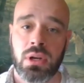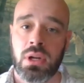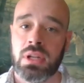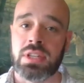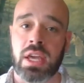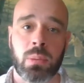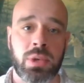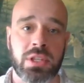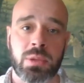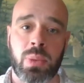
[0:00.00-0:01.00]
take a
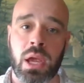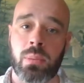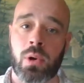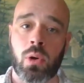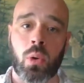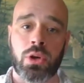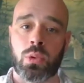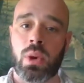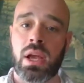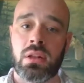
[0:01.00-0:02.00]
piece of paper or
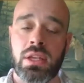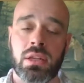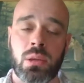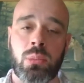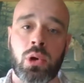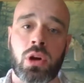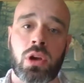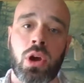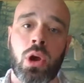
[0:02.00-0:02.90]
directly in the book,